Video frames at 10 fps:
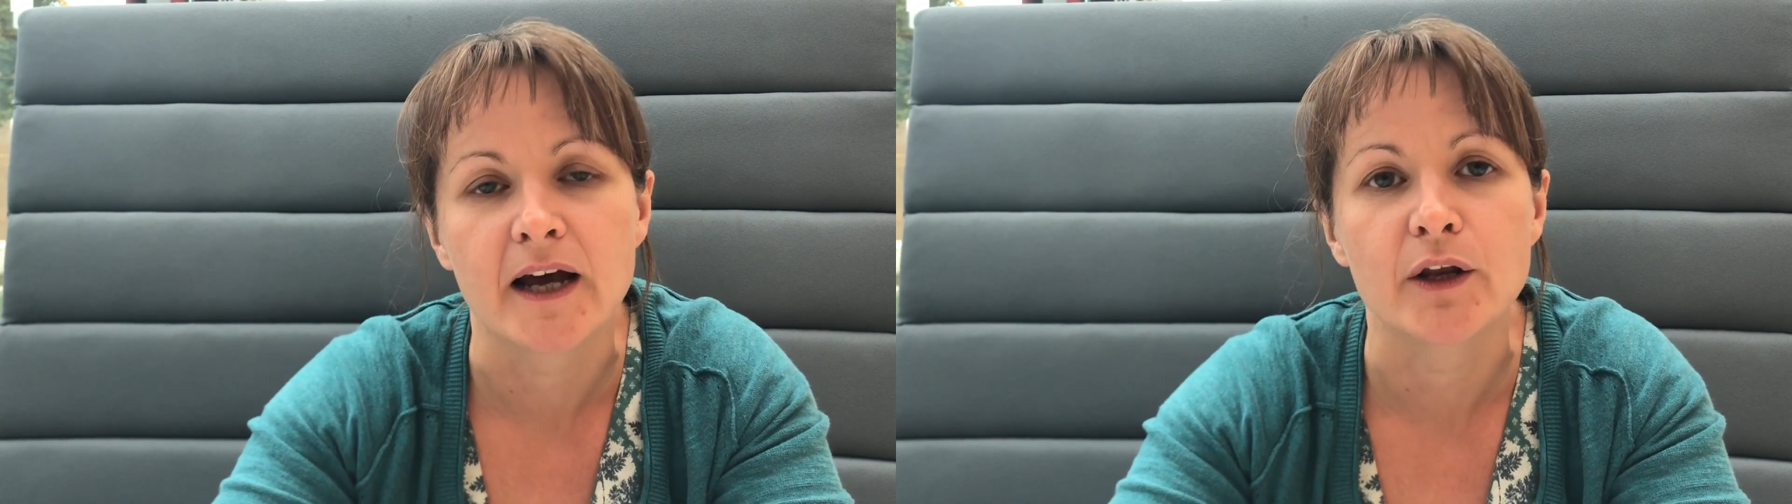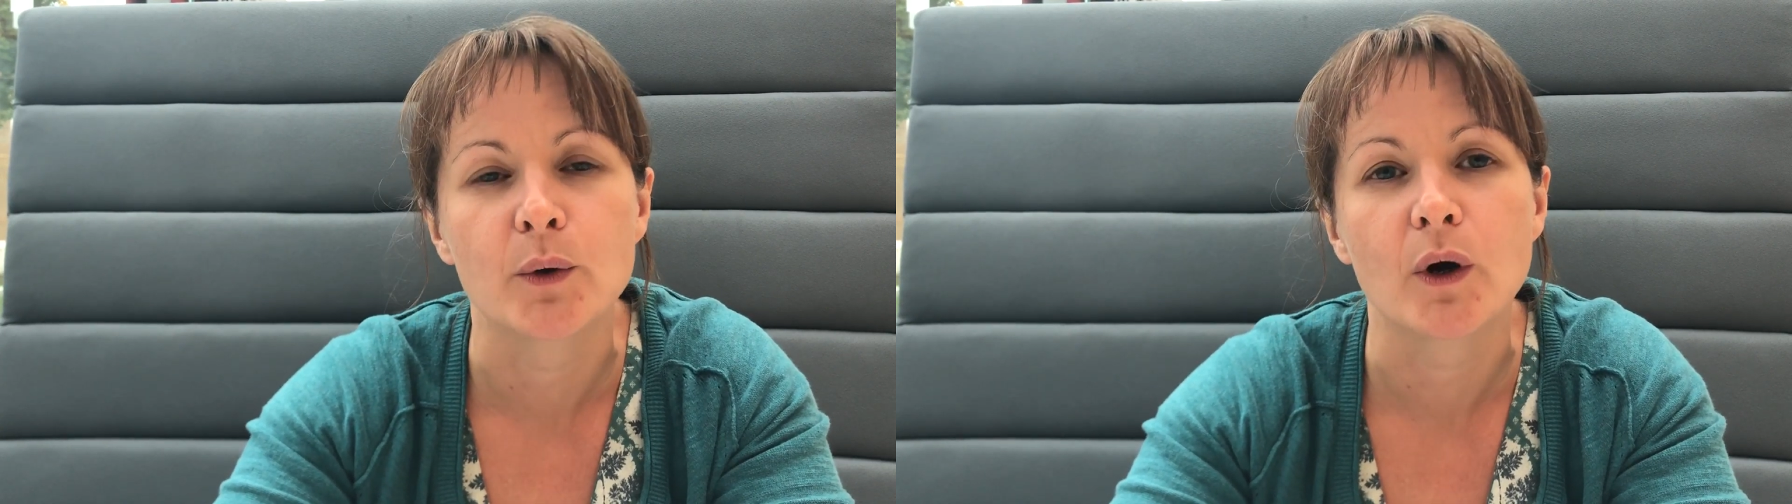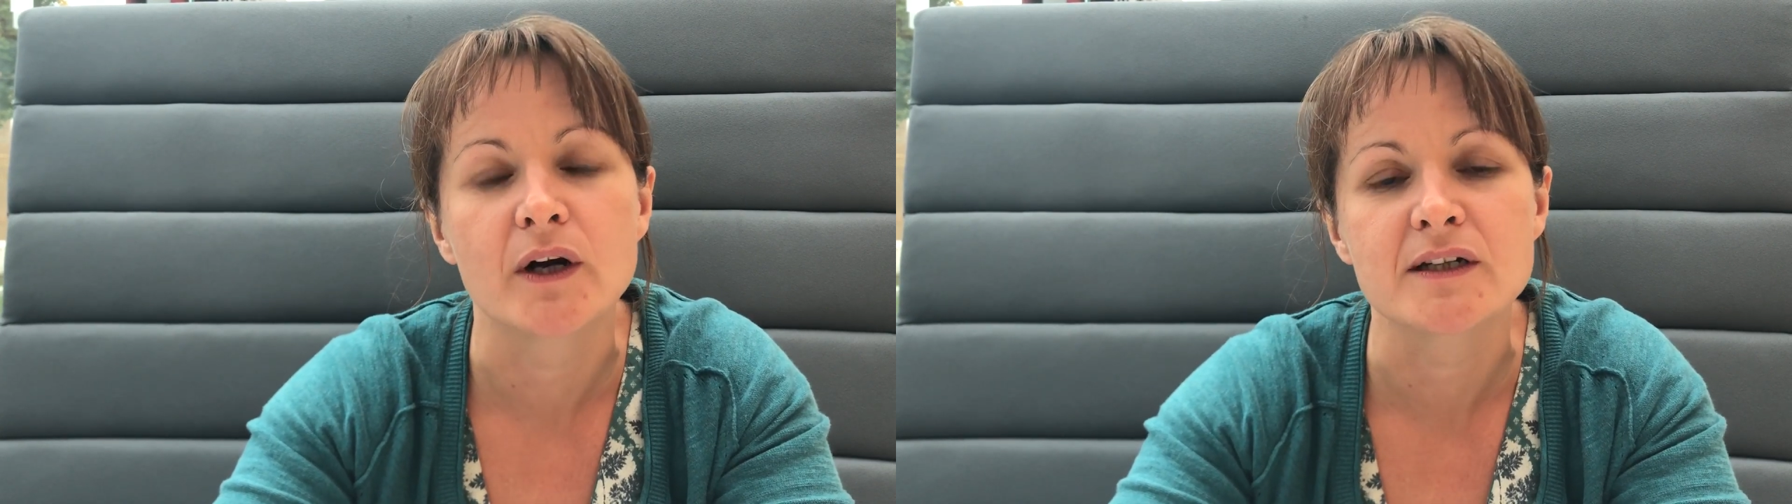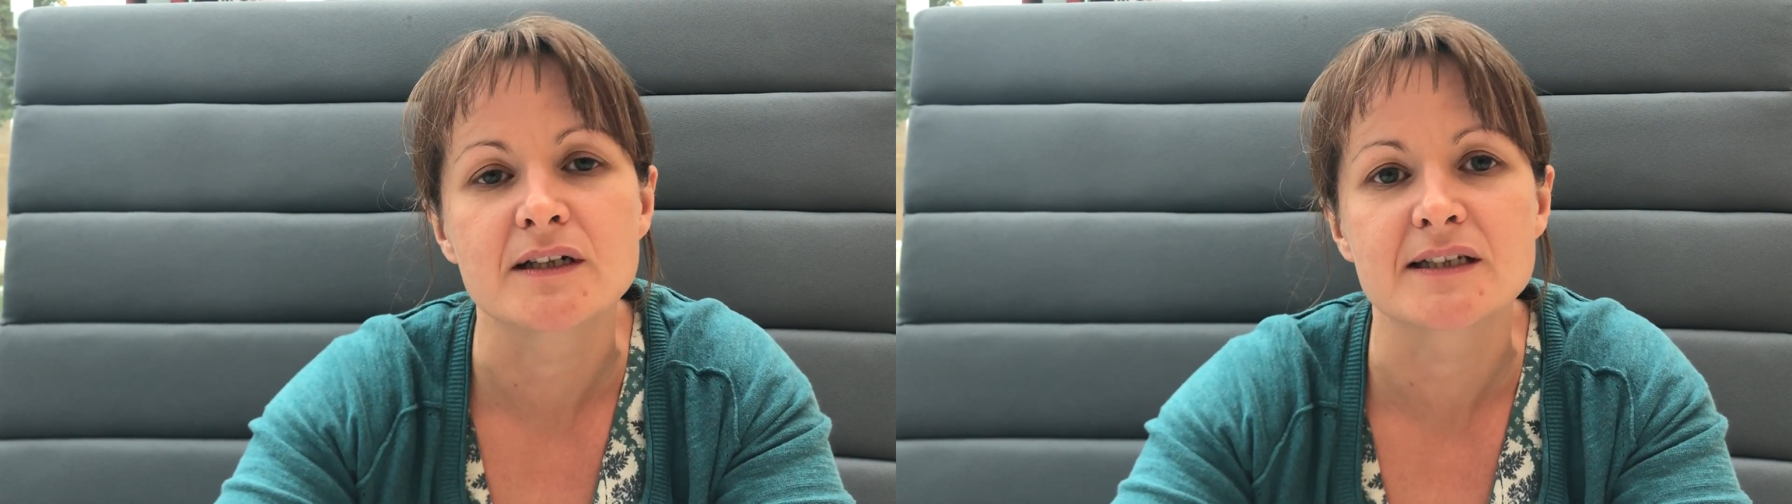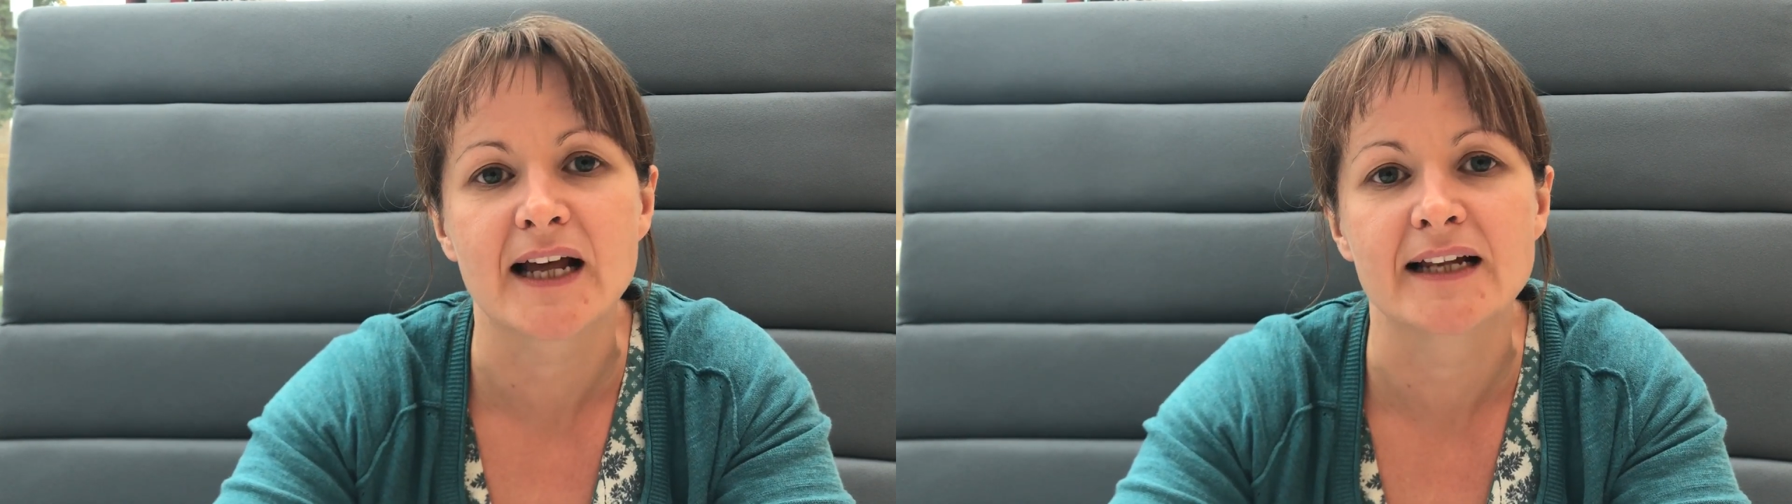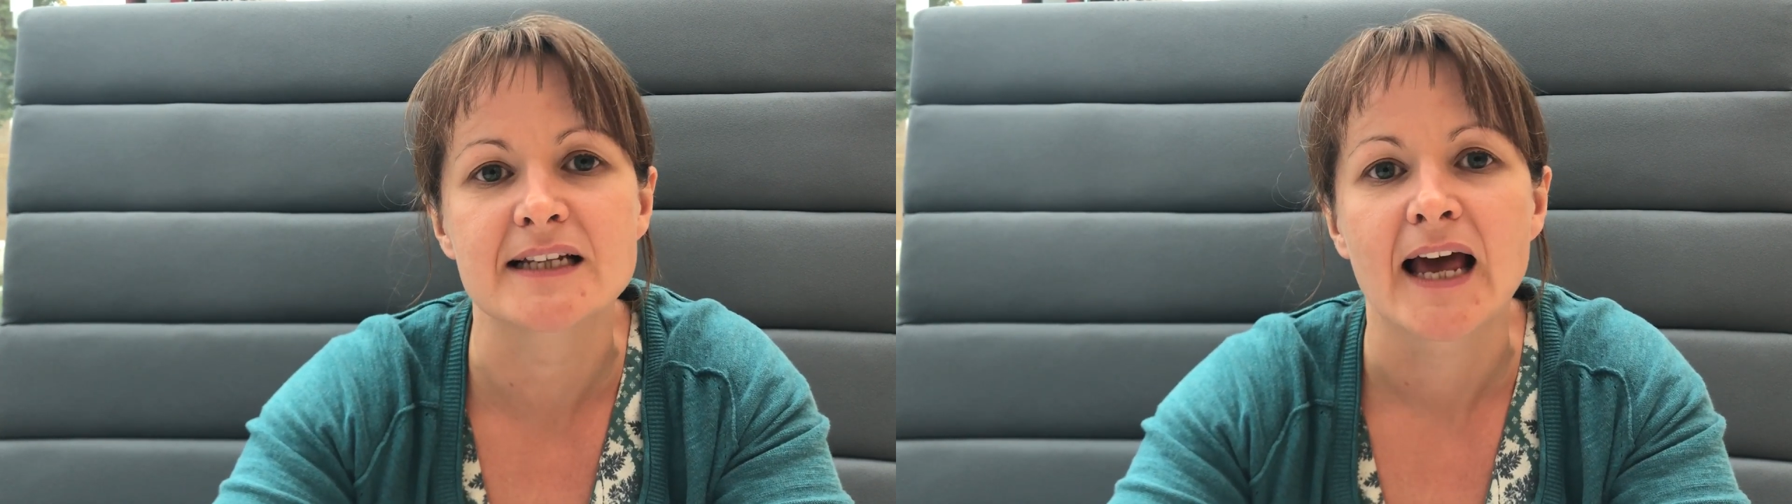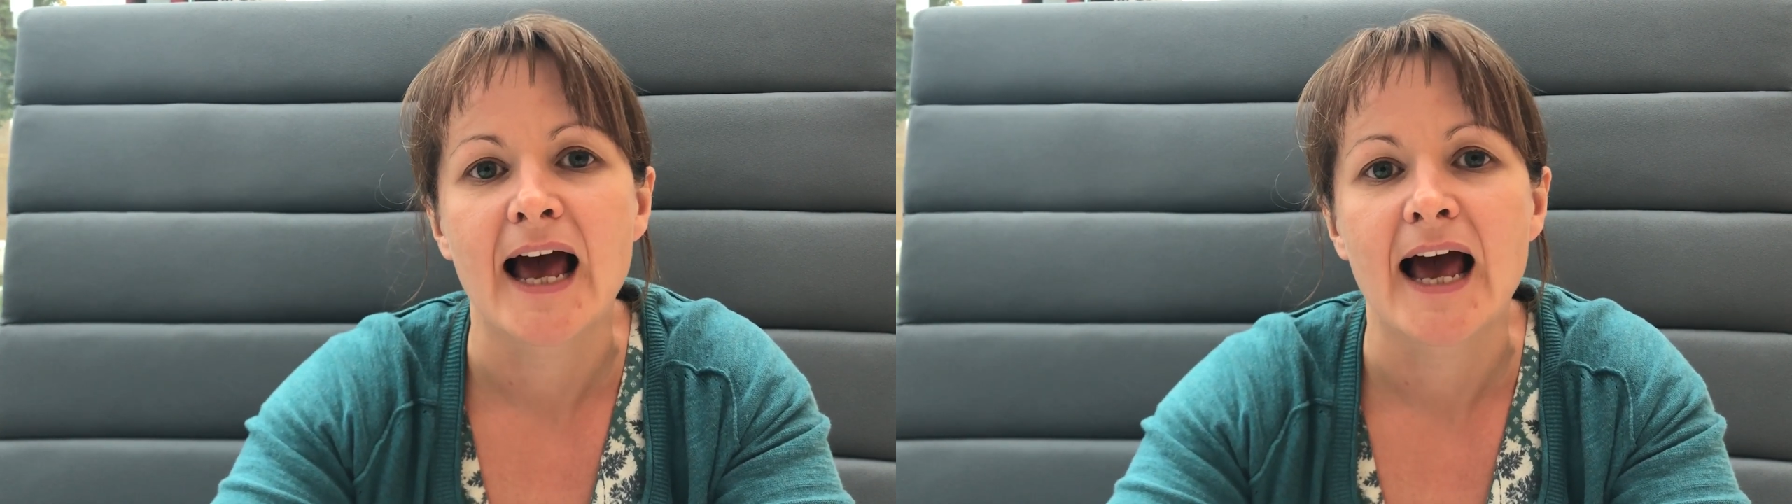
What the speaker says: and who understand